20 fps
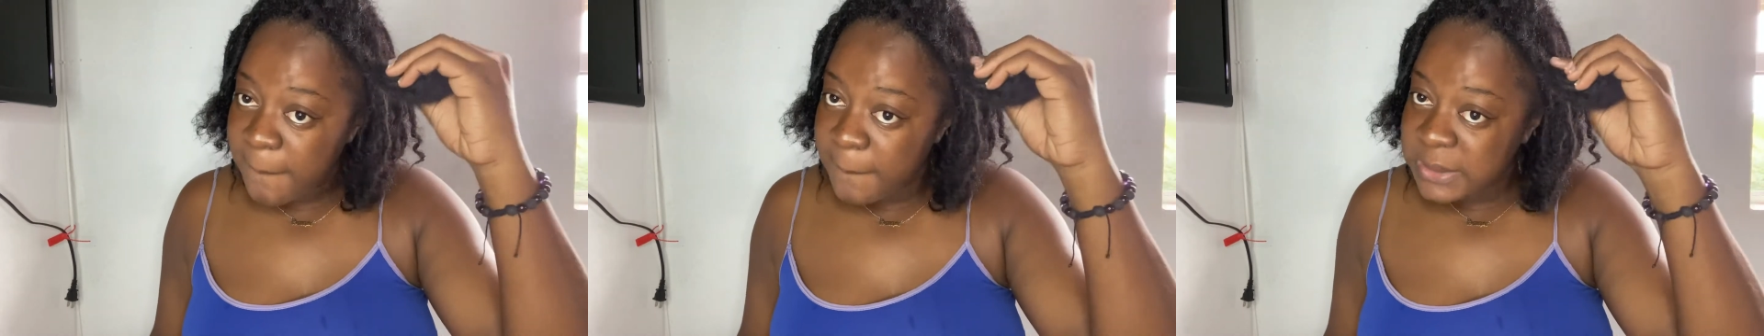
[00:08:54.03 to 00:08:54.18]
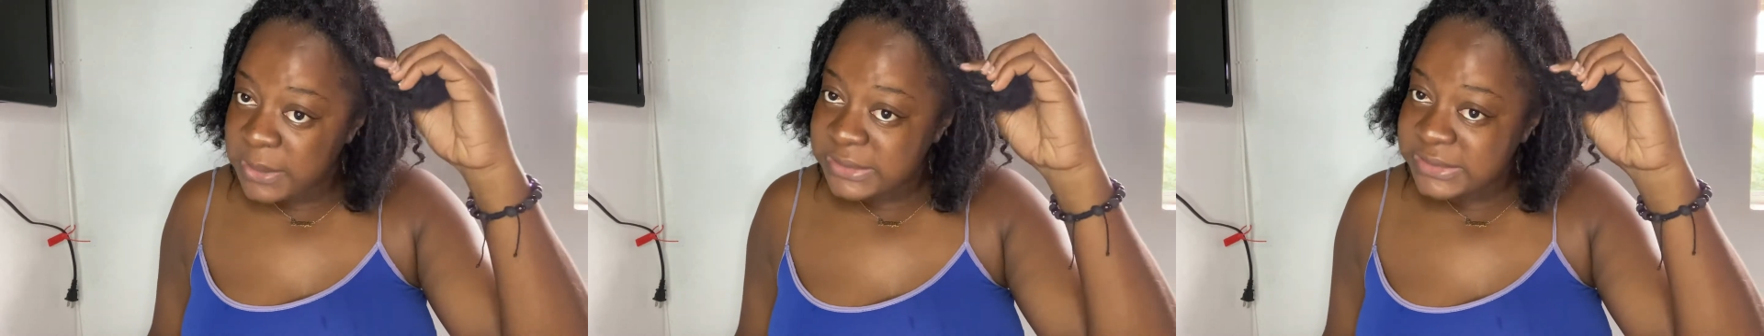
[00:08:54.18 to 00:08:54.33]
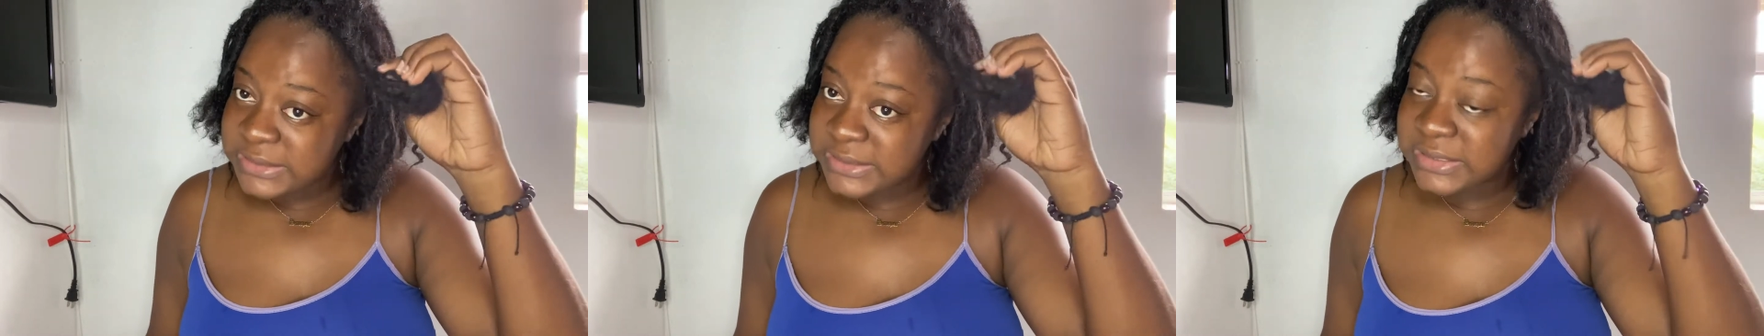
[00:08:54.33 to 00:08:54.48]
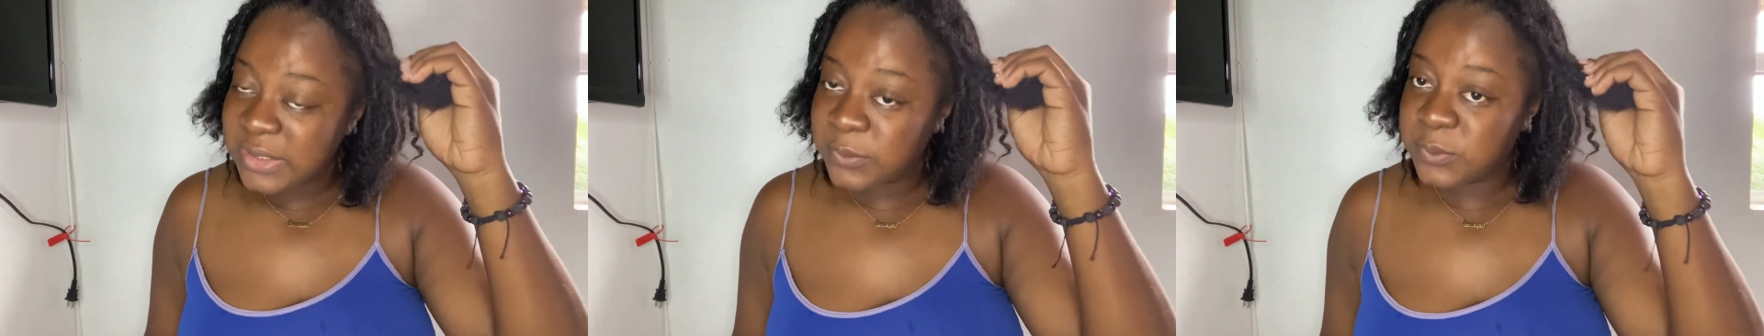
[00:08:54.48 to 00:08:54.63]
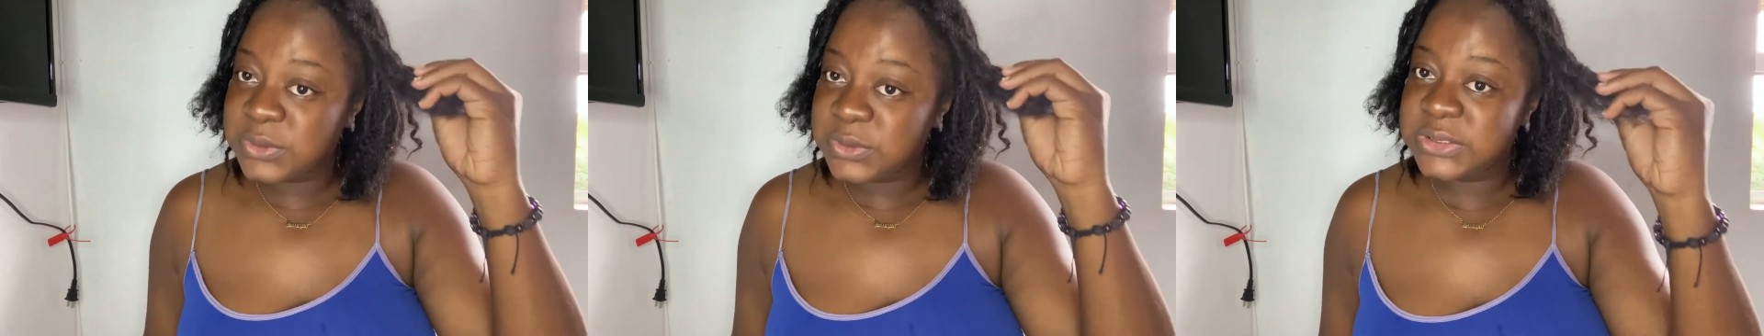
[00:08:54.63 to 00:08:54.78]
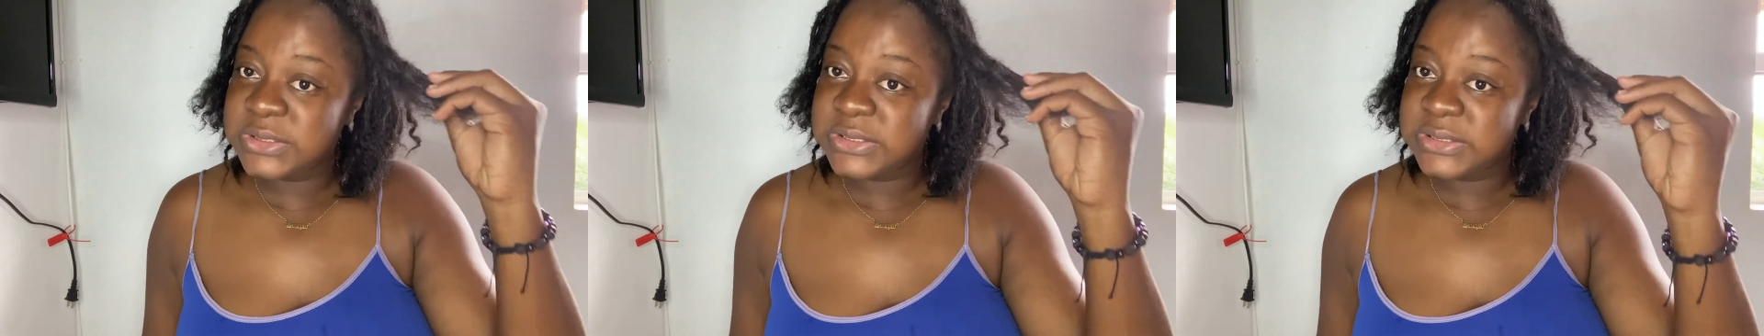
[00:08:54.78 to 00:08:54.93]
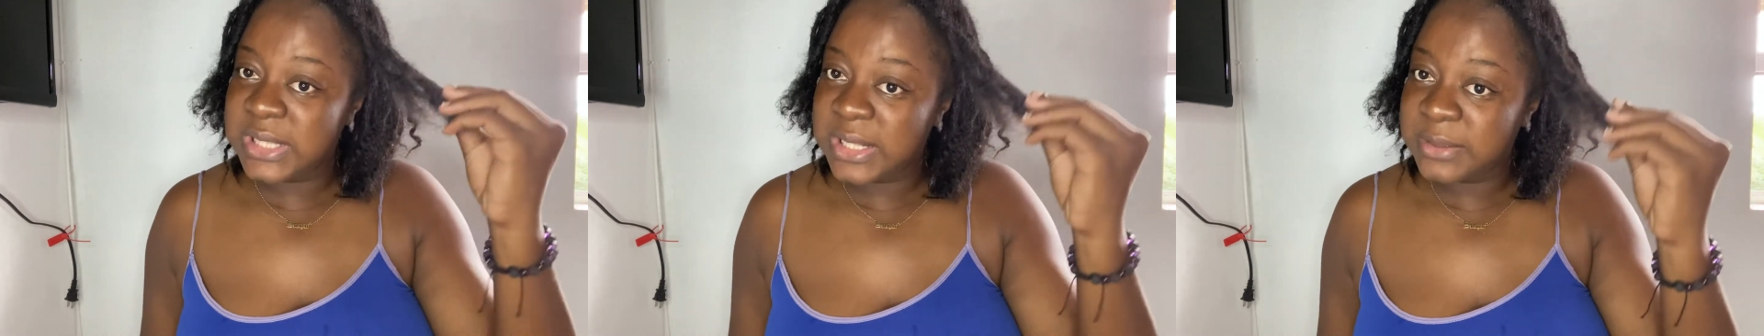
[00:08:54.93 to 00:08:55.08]
But since I wanna
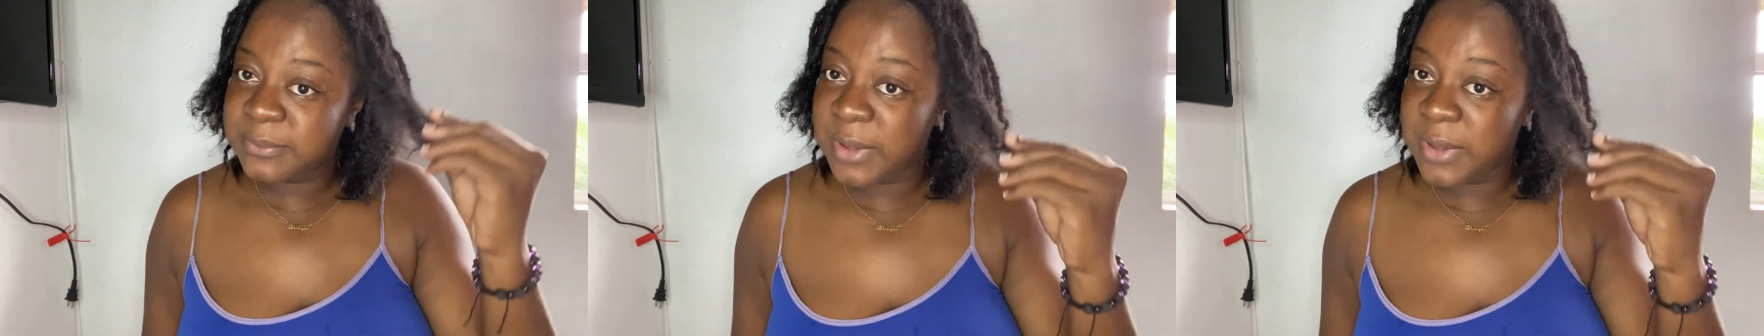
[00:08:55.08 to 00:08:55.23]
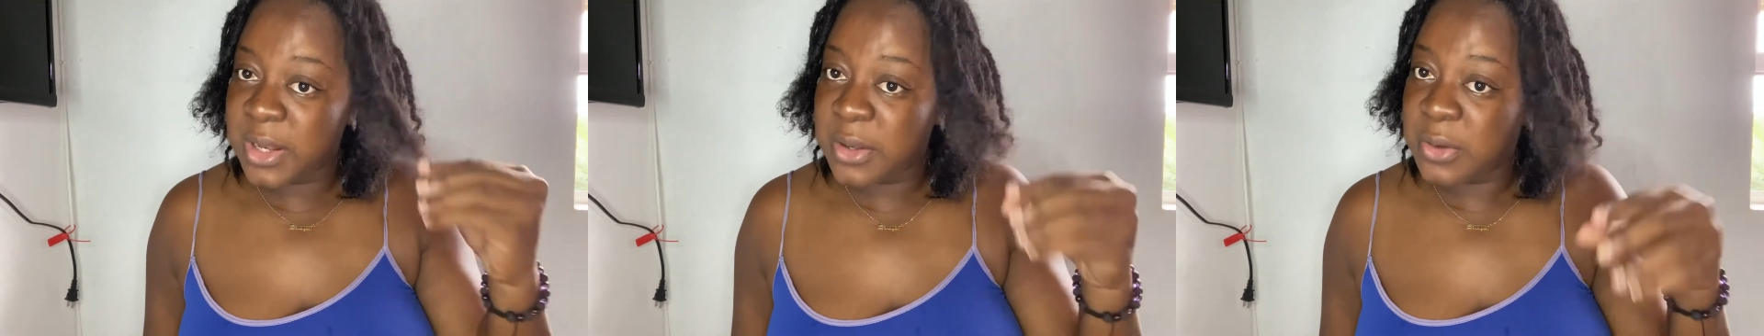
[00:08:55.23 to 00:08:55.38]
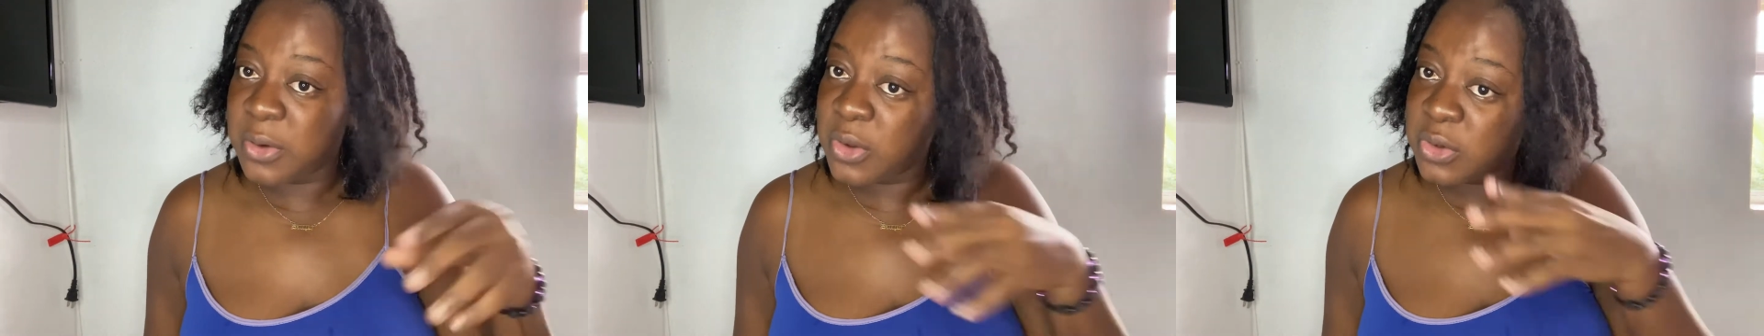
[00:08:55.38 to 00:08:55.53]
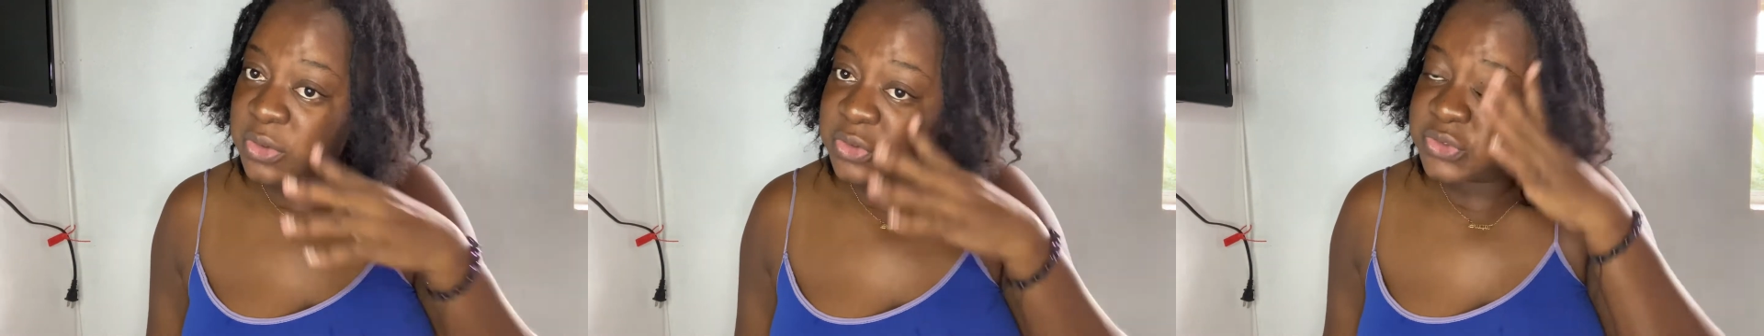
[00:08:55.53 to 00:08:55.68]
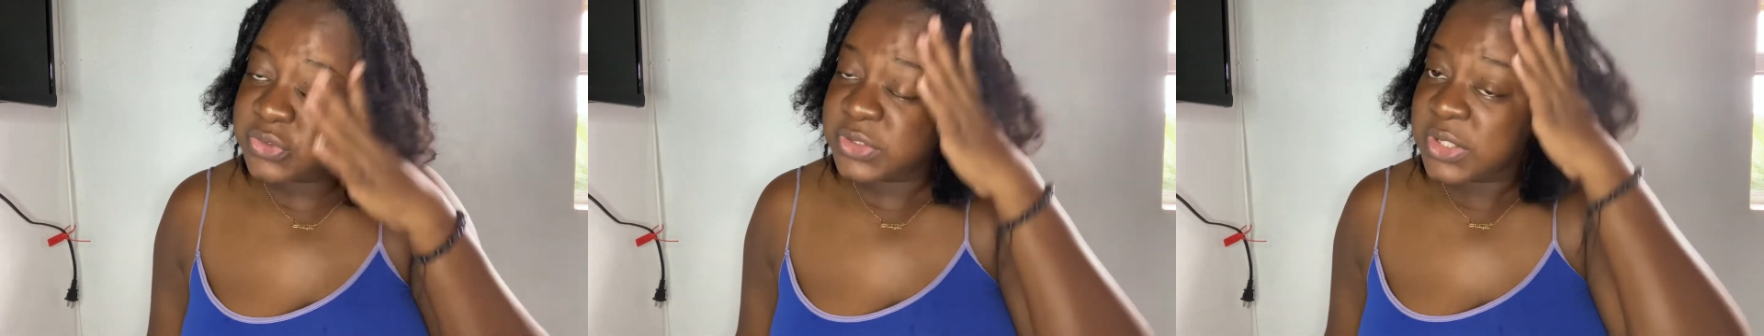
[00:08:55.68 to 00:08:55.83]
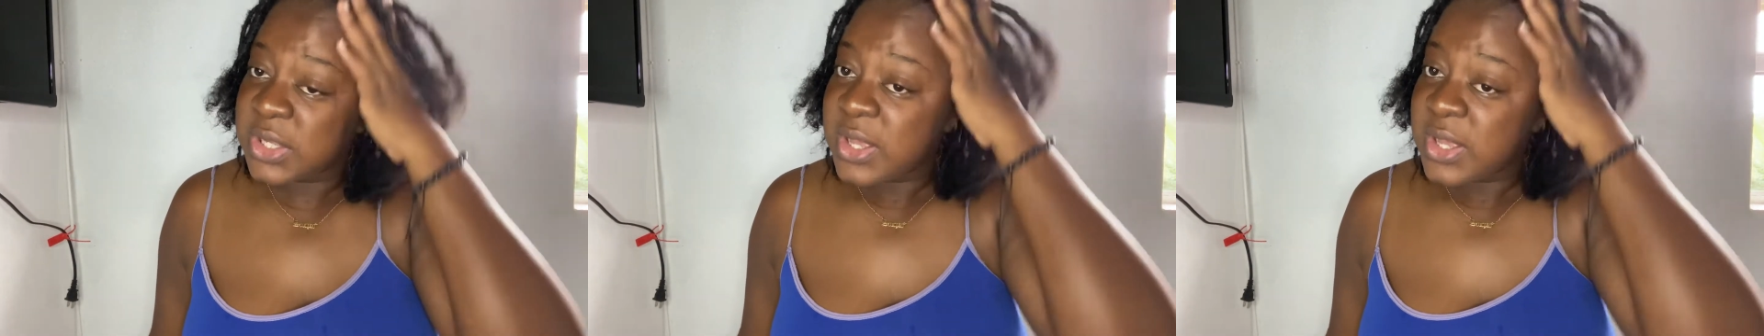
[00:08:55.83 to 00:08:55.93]
start my locs,